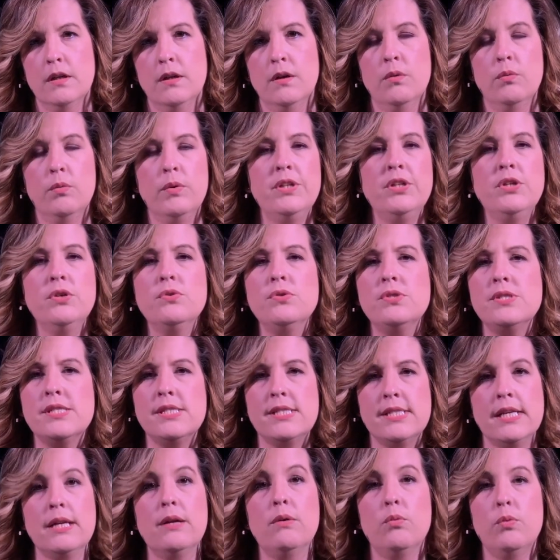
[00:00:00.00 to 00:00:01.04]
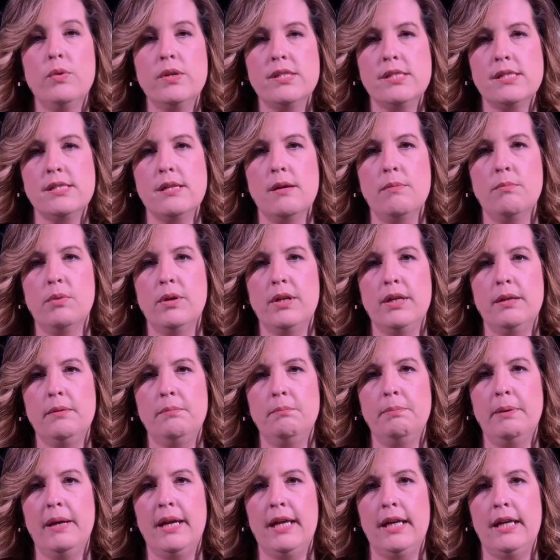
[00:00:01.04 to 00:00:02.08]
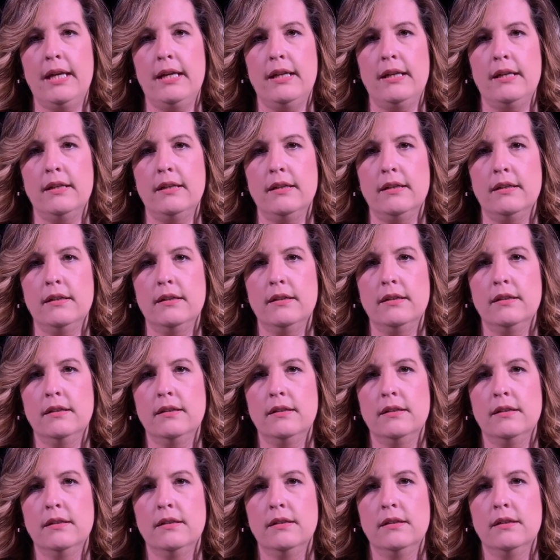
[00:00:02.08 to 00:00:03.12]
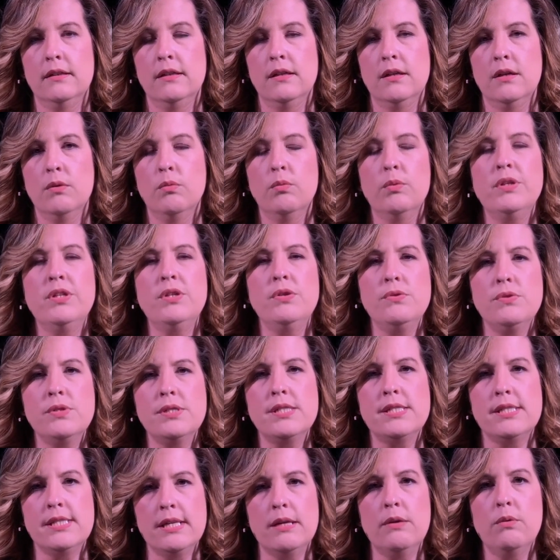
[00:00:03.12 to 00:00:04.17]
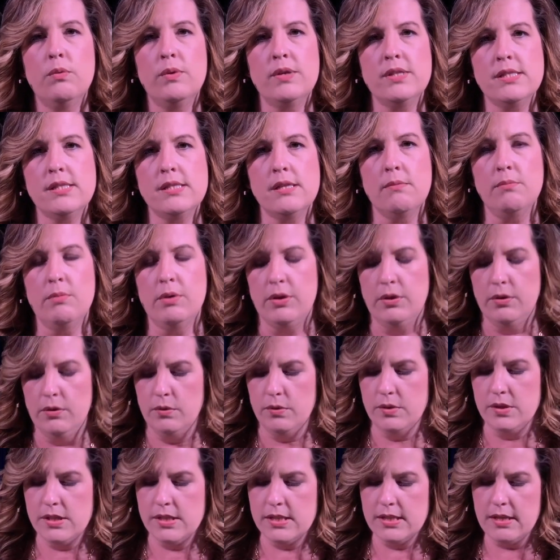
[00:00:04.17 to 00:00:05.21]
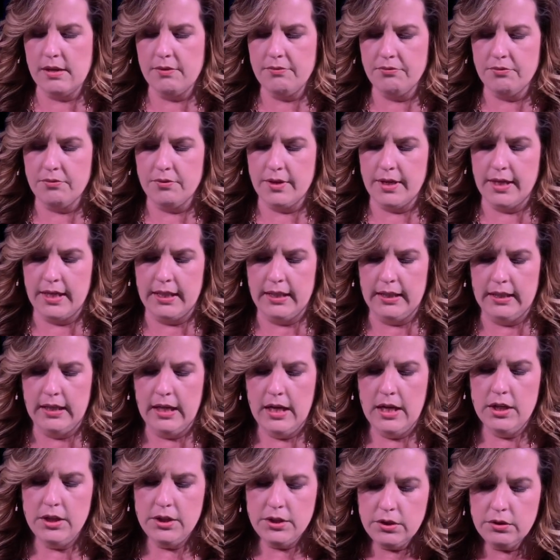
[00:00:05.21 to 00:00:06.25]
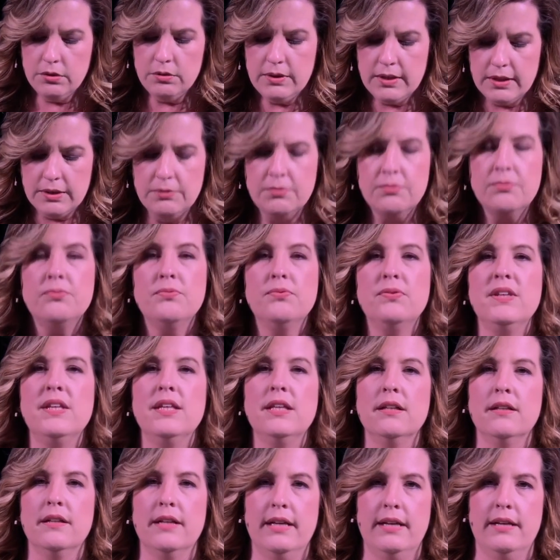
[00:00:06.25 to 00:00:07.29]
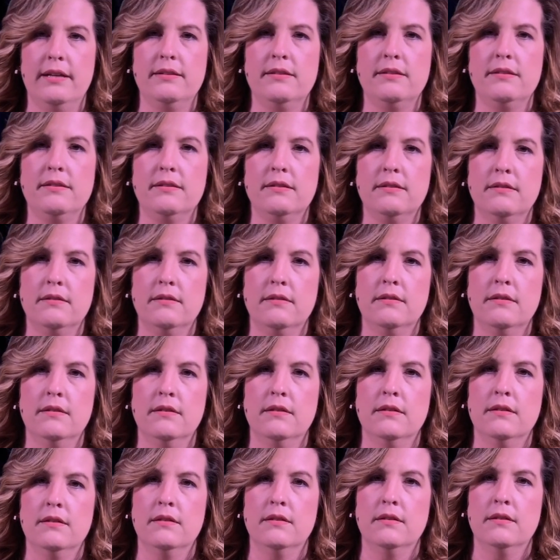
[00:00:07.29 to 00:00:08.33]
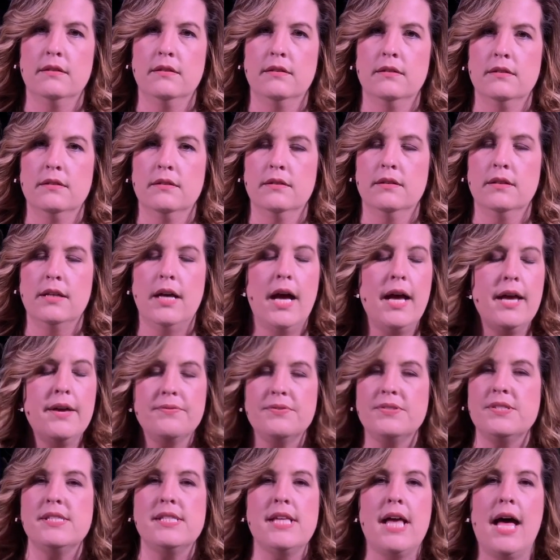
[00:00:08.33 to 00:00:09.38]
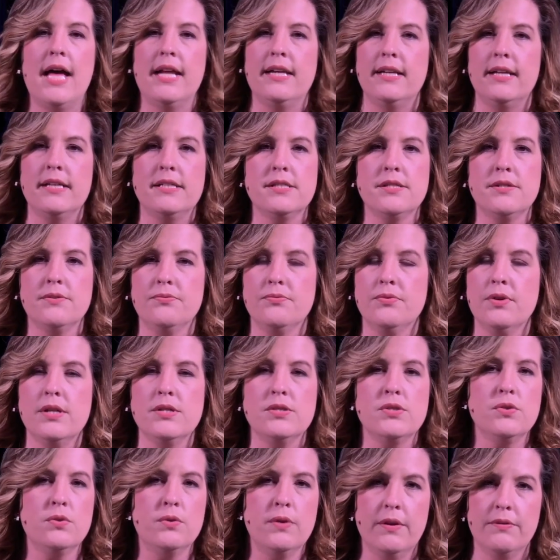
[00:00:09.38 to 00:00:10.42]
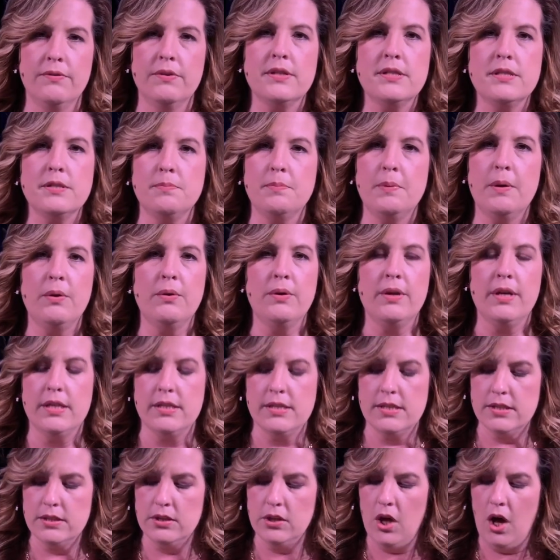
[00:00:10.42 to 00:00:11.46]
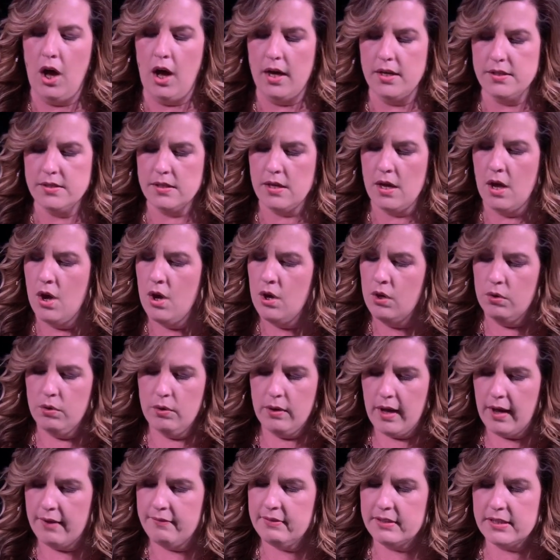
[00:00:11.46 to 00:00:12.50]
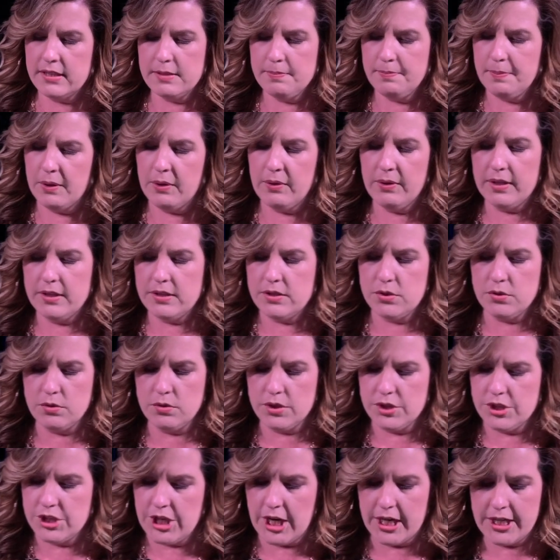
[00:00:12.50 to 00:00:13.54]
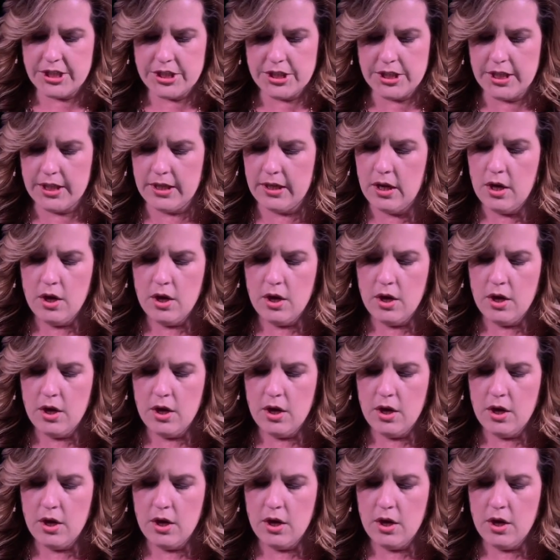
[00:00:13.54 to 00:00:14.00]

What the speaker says: When you sit with someone in pain, when you sit with someone who is suffering, you can feel it. I have sat next to friends who have experienced loss, who have experienced rejection,